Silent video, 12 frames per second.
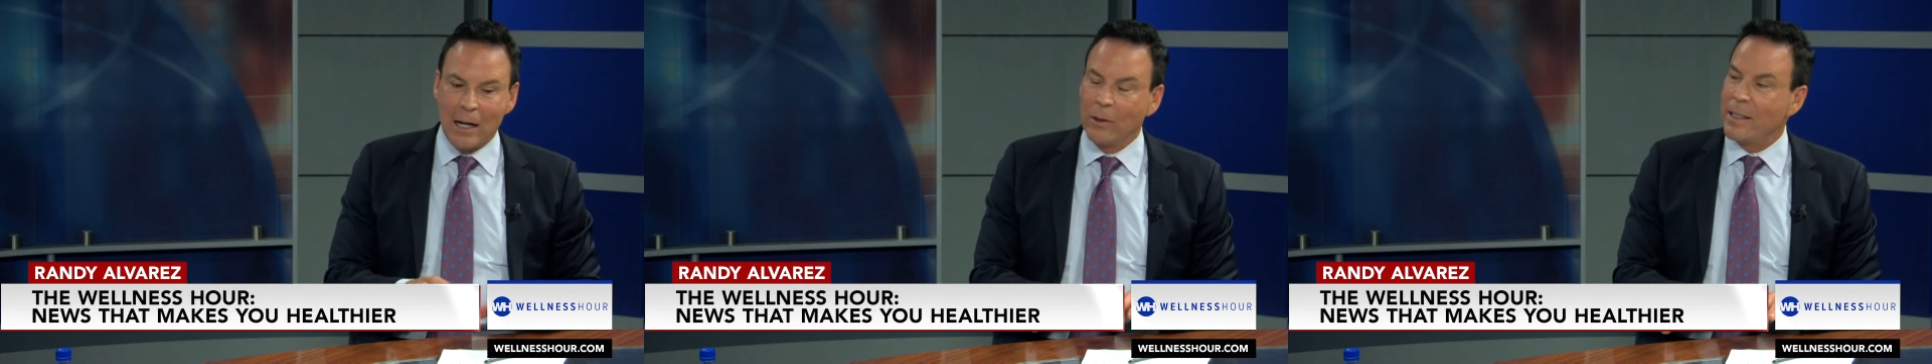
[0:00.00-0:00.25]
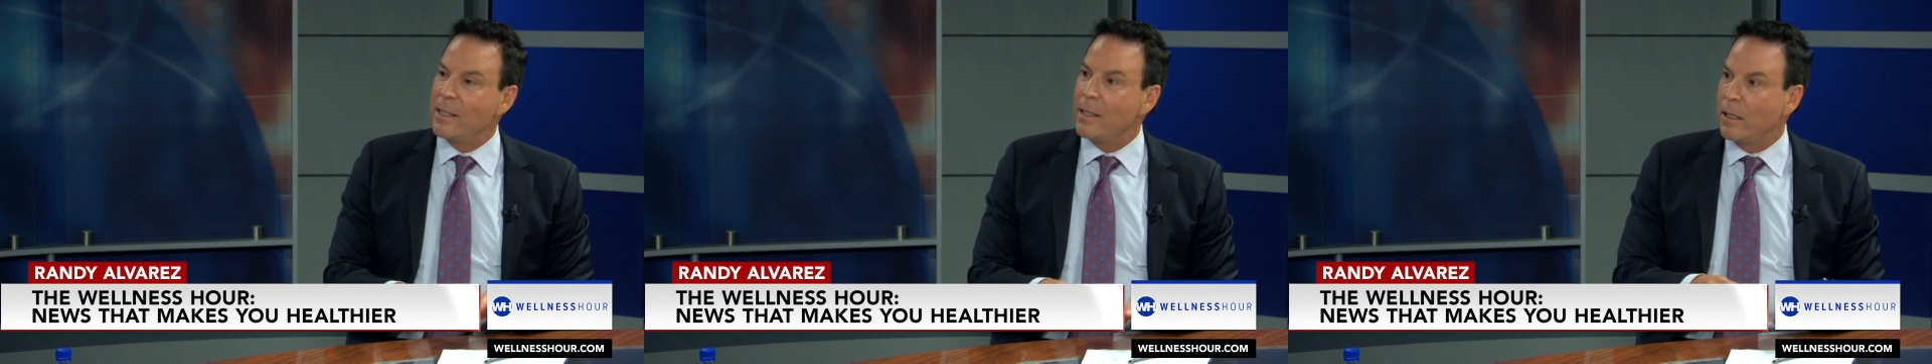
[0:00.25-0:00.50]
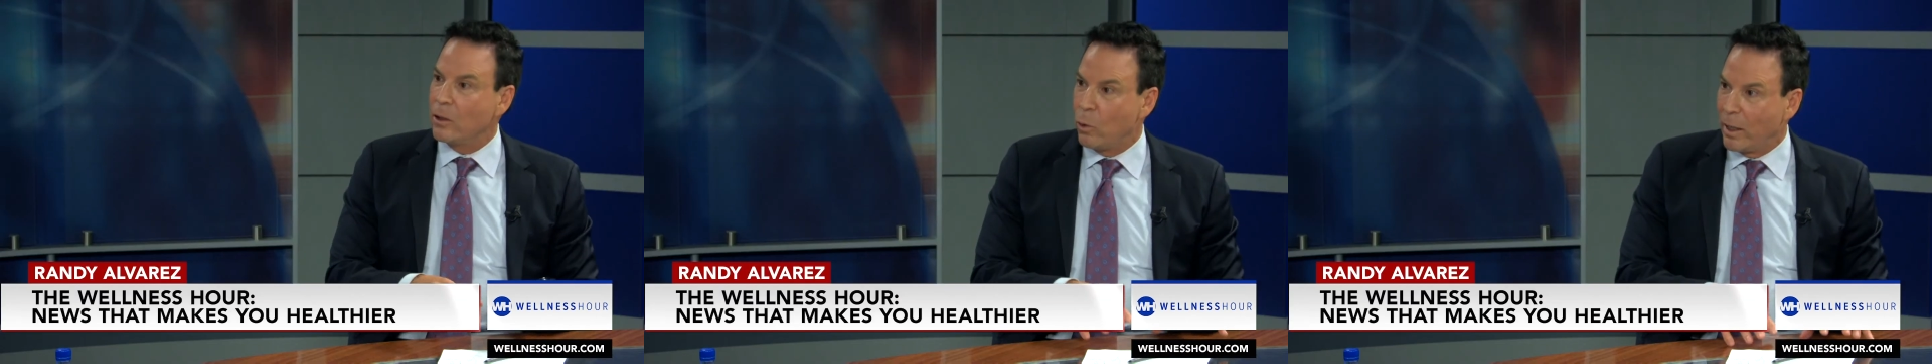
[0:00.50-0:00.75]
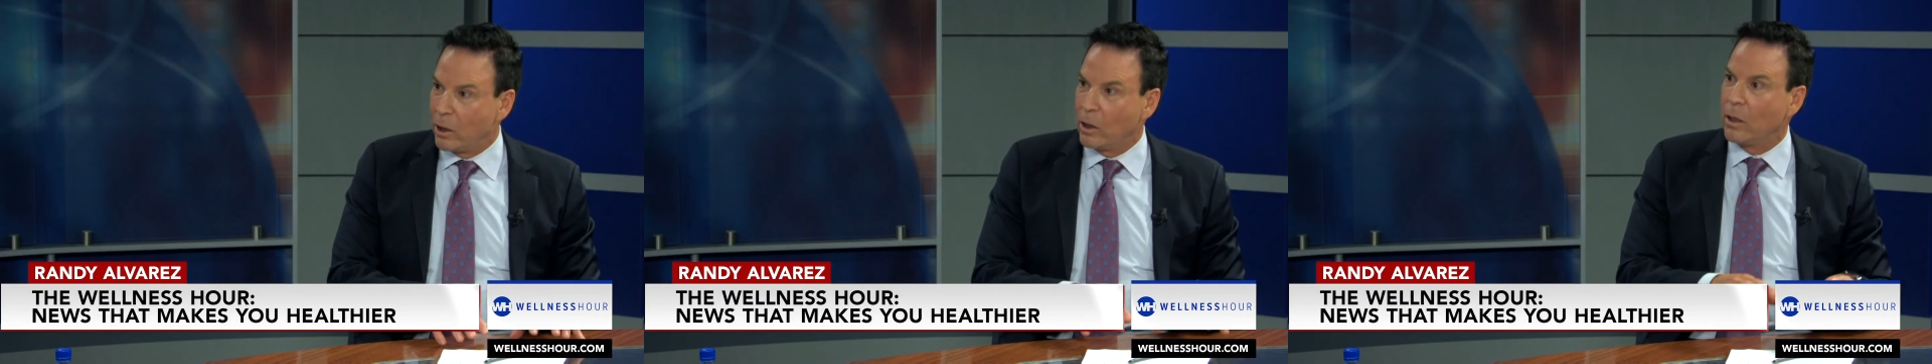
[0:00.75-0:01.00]
not only is it done
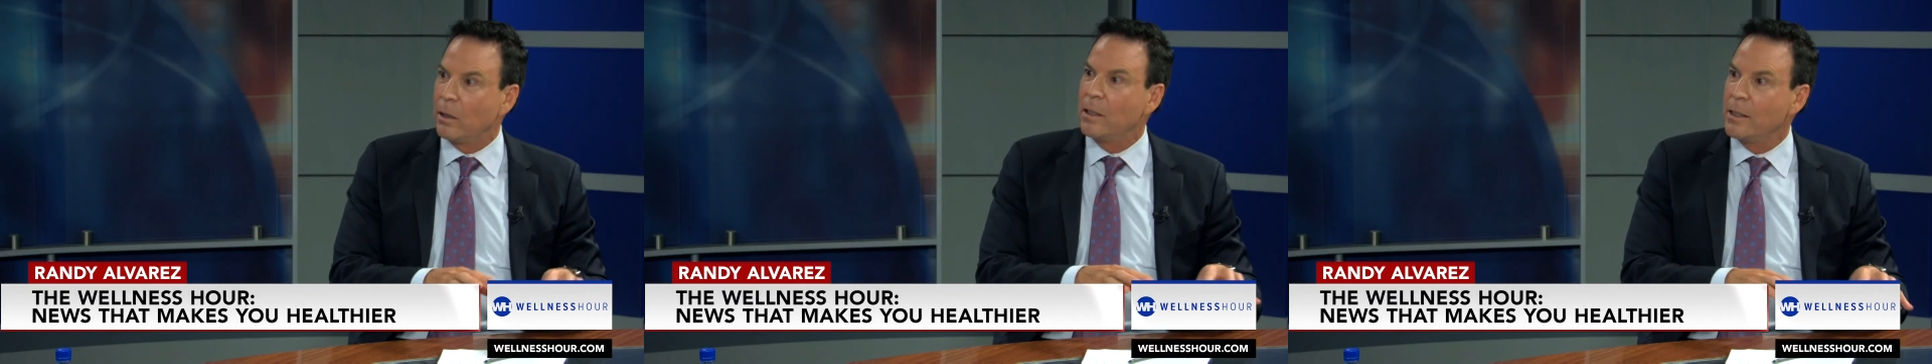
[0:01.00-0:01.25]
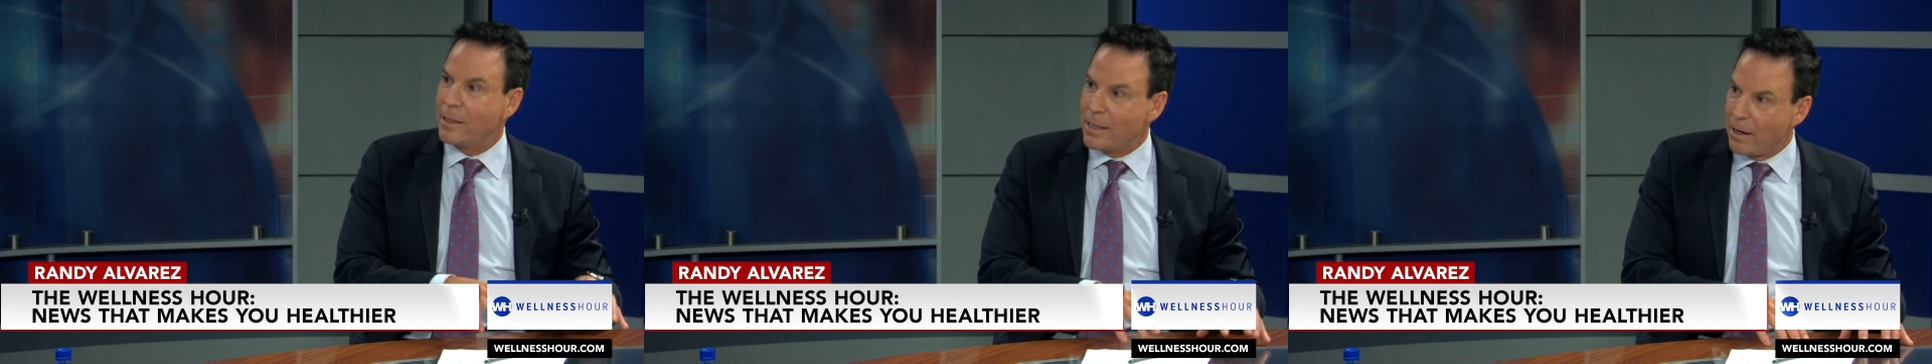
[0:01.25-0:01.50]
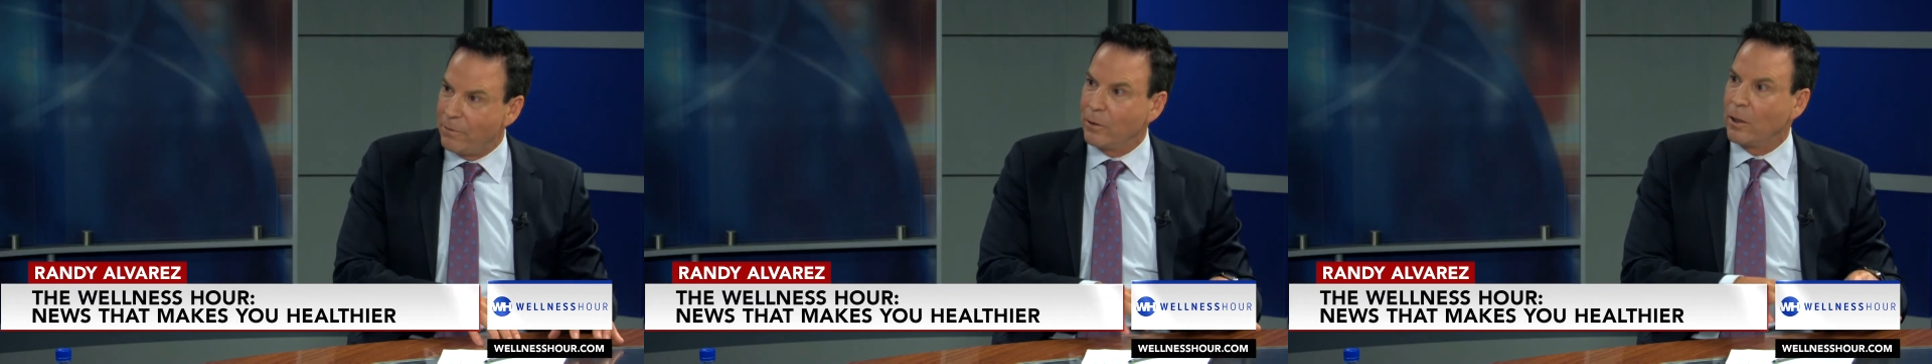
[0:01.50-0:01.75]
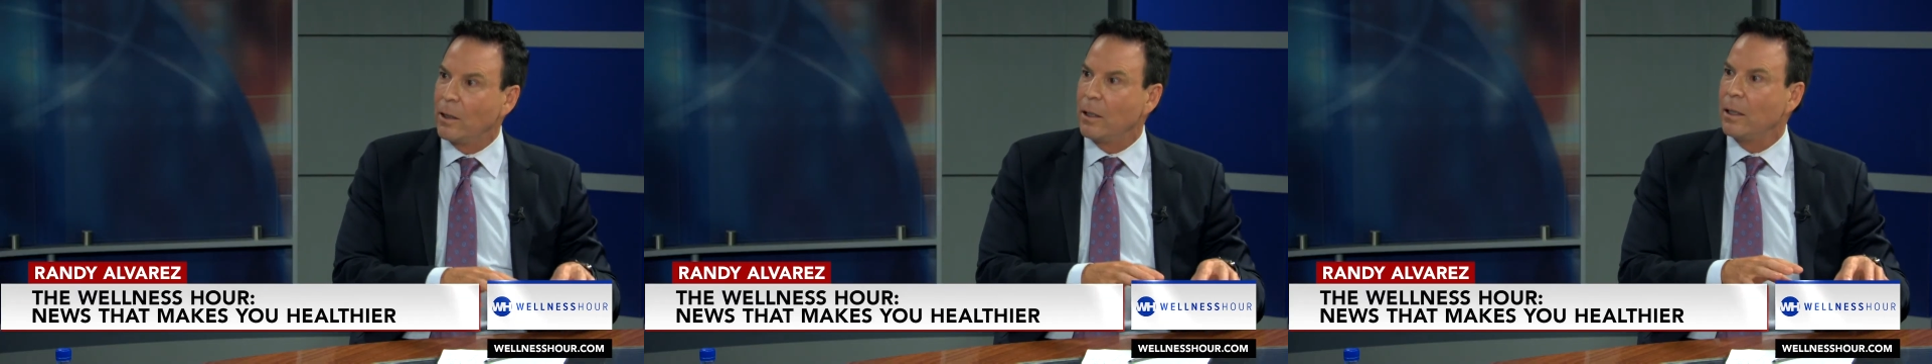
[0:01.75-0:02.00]
quicker,
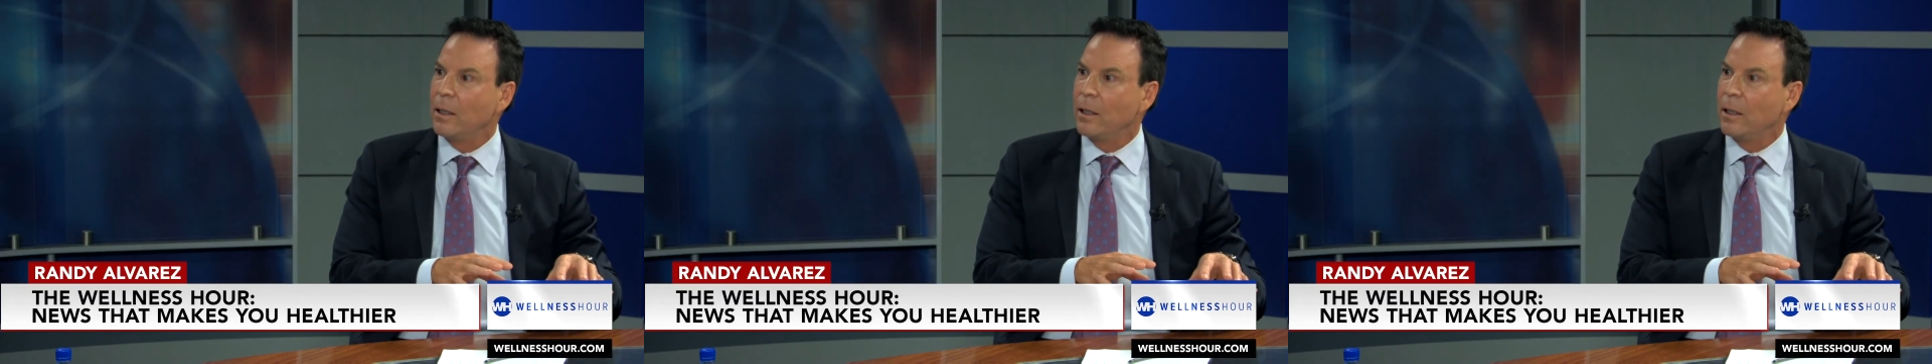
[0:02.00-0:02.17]
safer,